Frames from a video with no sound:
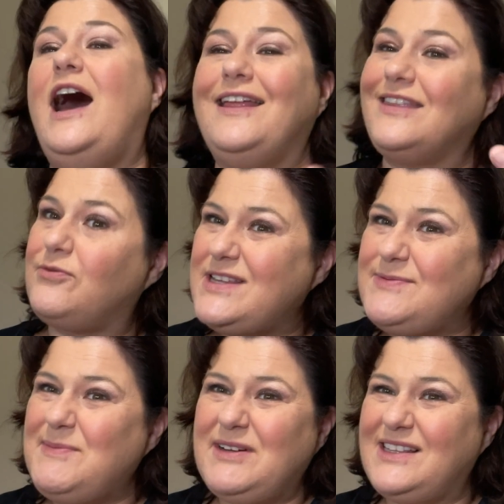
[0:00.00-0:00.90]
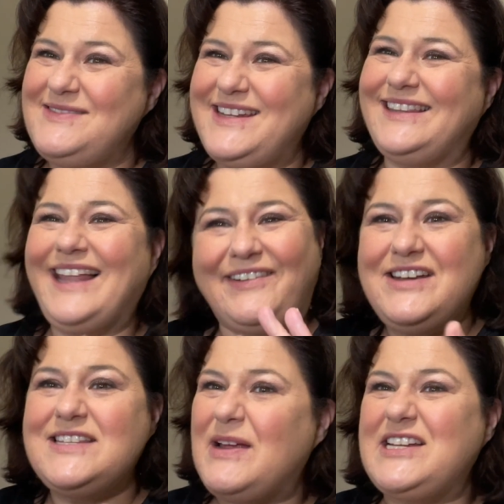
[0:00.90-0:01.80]
The rest of my book club didn't love it
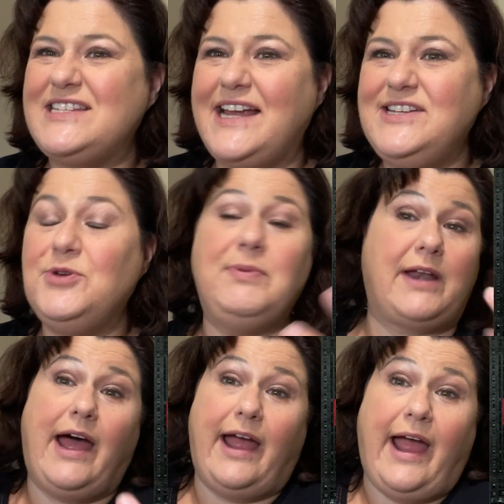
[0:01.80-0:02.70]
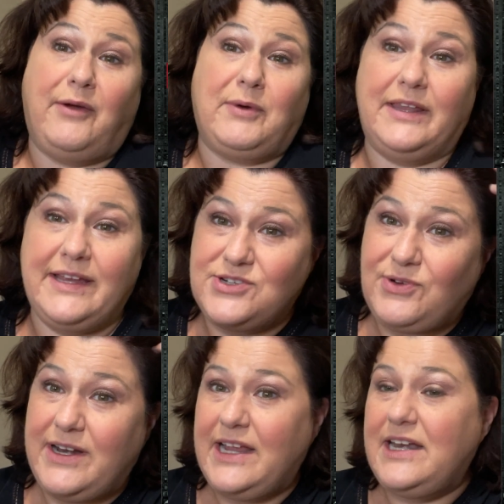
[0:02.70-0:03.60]
as much as I do, but I, I really
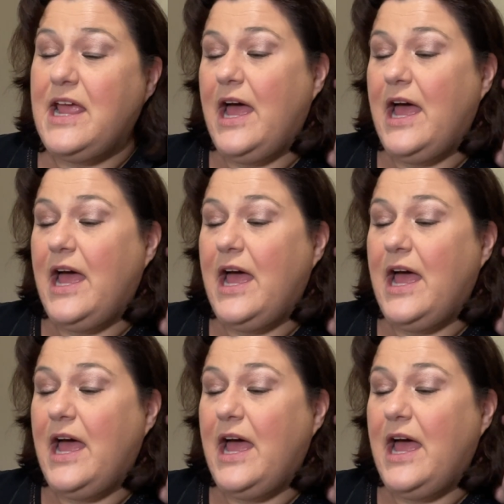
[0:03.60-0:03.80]
enjoyed it.